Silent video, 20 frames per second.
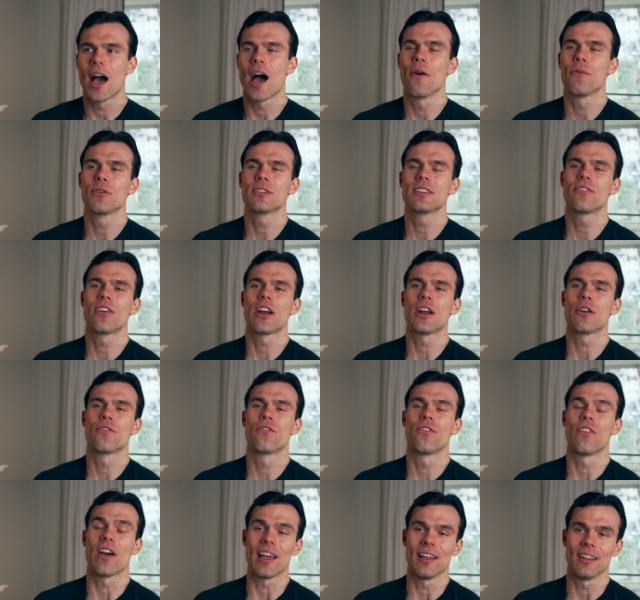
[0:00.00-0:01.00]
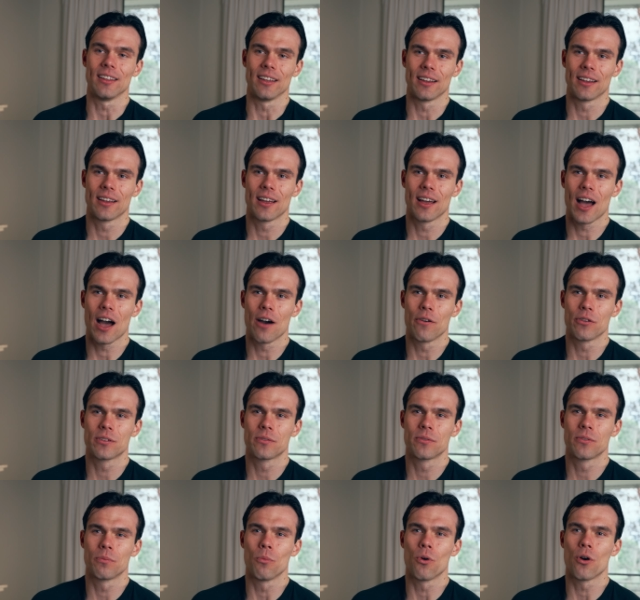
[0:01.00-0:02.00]
I wasn't afraid of failing. I
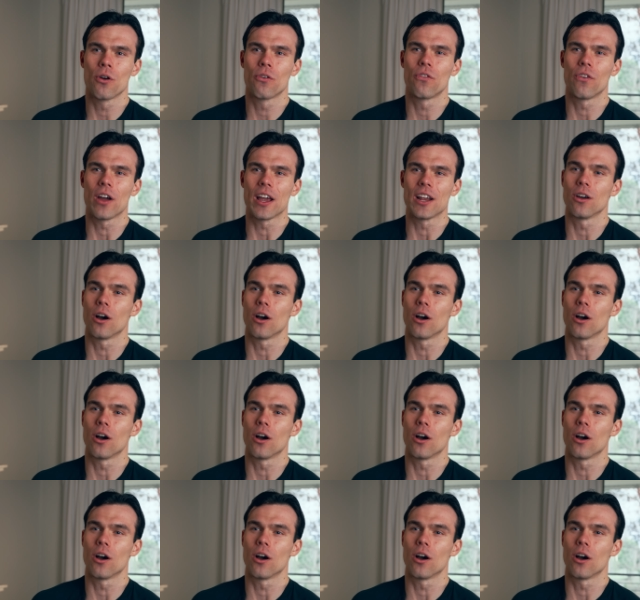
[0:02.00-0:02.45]
was more afraid